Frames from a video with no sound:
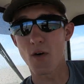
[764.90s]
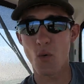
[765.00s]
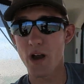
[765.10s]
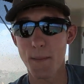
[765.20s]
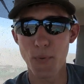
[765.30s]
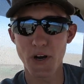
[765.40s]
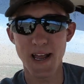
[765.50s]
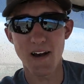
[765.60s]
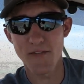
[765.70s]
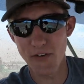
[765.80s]
on what I'm
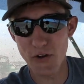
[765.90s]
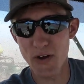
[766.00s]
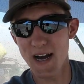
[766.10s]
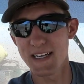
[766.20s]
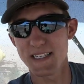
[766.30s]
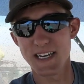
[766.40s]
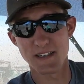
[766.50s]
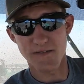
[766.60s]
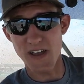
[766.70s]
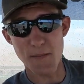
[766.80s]
putting out for you guys,
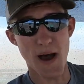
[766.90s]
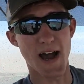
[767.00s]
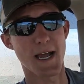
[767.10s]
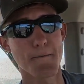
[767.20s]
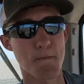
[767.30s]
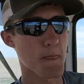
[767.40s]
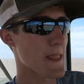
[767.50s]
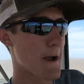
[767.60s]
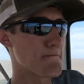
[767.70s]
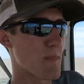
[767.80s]
is feedback.
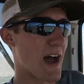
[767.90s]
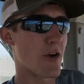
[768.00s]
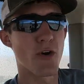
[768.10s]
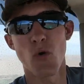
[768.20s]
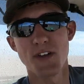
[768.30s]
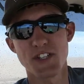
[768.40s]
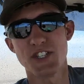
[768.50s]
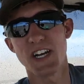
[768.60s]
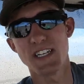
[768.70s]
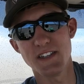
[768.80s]
I don't know what to
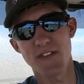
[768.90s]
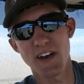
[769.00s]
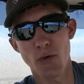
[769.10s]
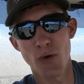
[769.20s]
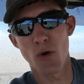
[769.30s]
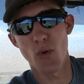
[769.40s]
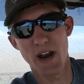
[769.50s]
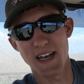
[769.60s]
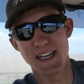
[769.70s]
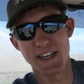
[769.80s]
change if I don't know
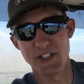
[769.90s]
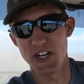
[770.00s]
what I need to